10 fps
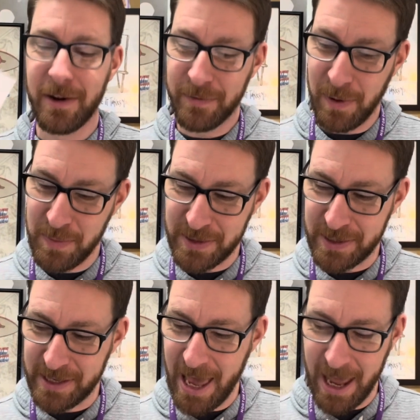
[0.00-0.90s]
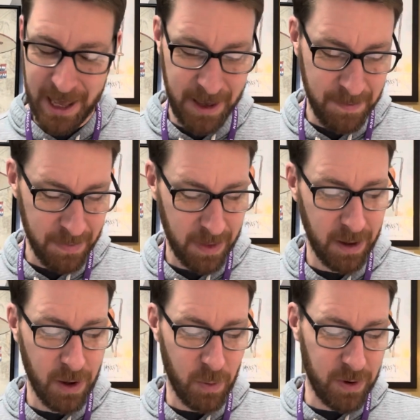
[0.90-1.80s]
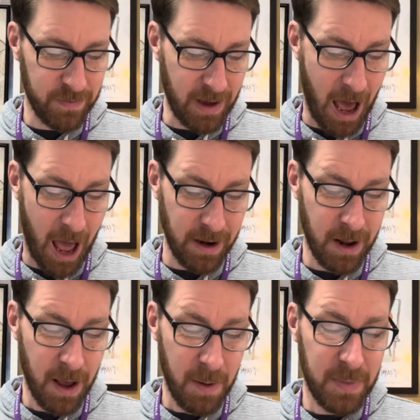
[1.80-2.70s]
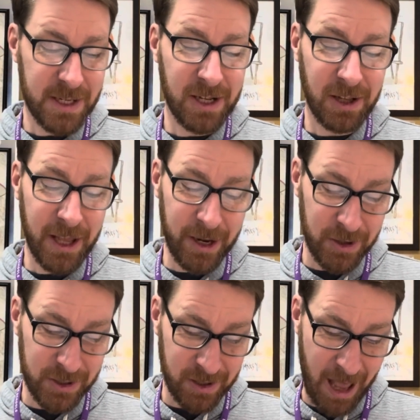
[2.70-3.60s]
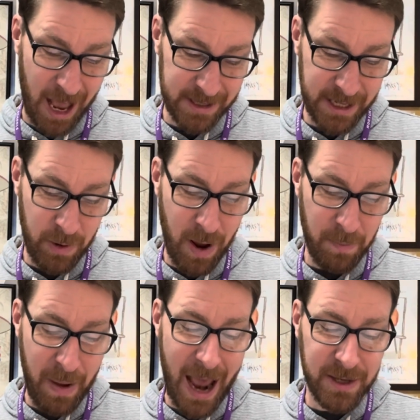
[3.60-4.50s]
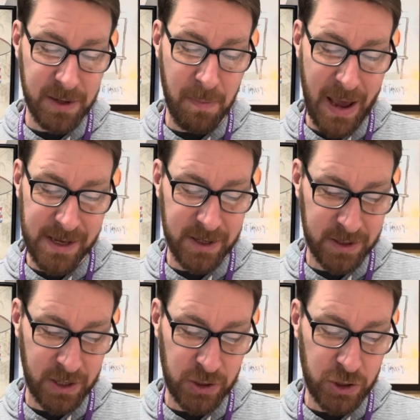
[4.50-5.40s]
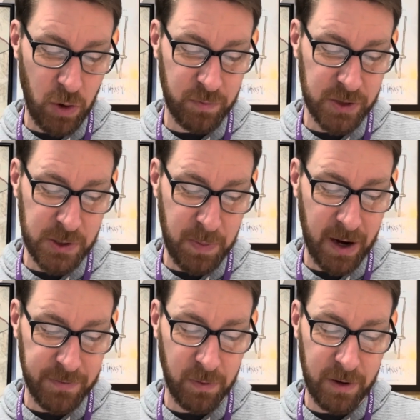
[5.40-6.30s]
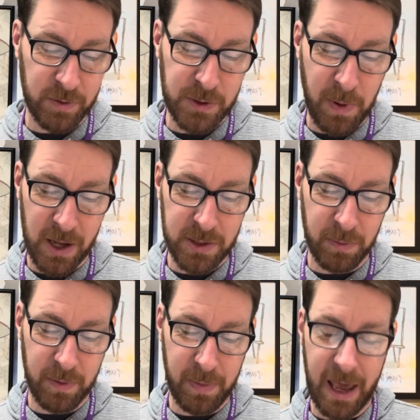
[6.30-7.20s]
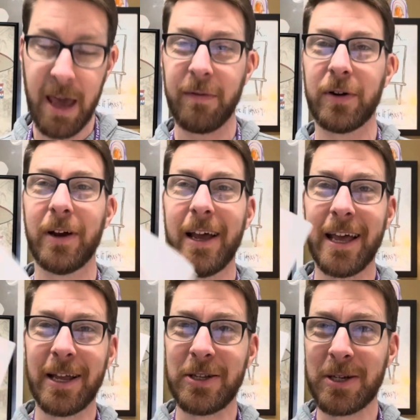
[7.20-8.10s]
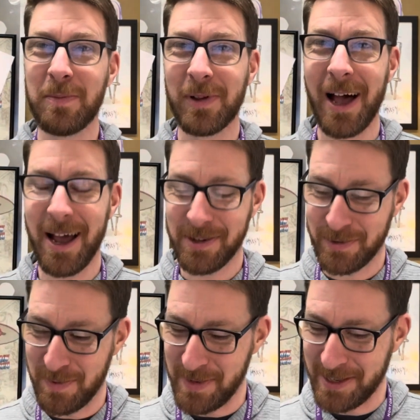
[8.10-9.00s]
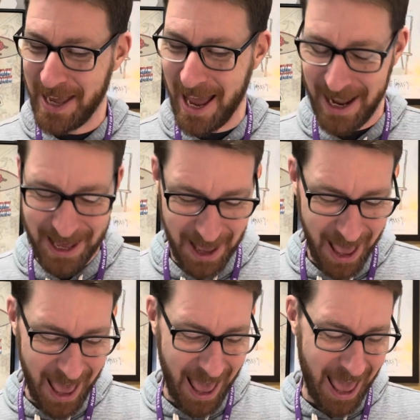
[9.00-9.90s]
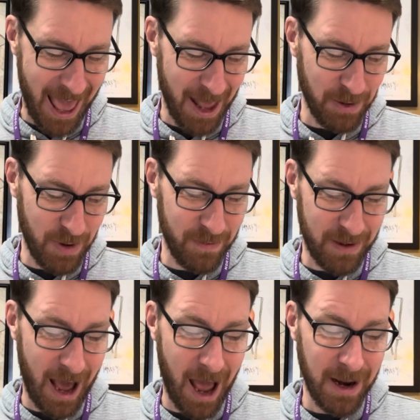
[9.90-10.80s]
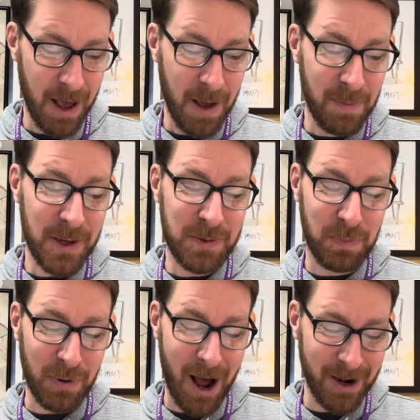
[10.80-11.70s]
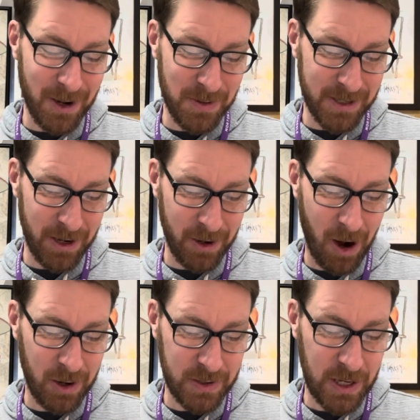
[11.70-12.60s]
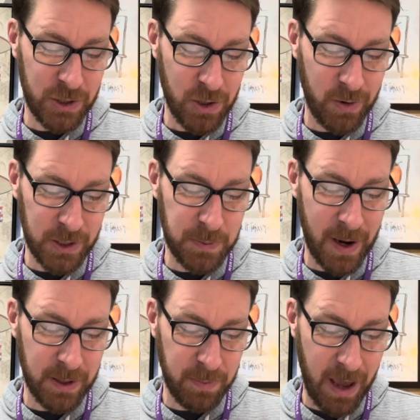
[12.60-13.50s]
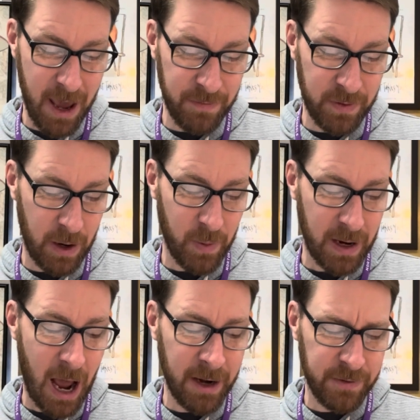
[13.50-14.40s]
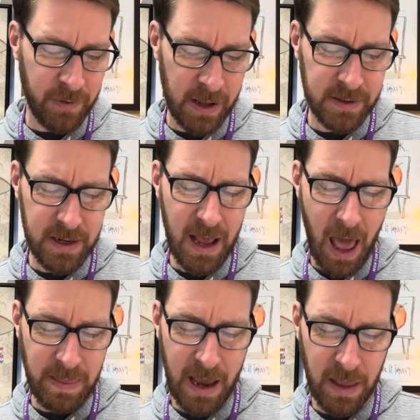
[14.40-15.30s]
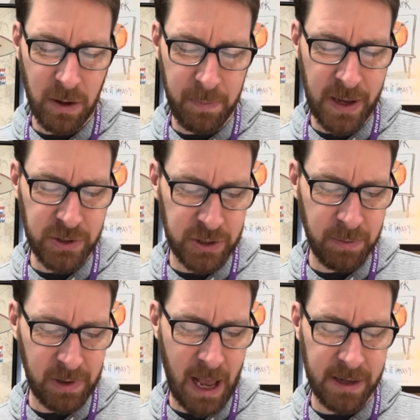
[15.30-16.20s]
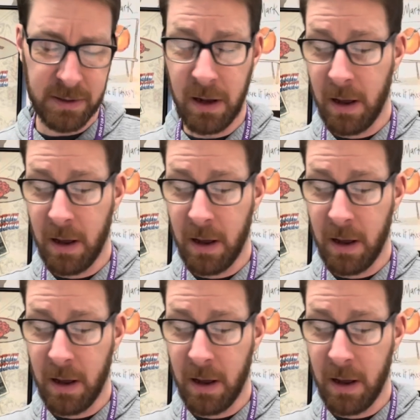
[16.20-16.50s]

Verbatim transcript: from Mrs. Kenny. We've got Miss Klinger's class. They went back to basics and showed respectful and responsible behavior in gym class from Miss Kenny. And we've got Miss Bronco's kindergartners. They showed expected behavior. They were kind friends and they had their best gym class,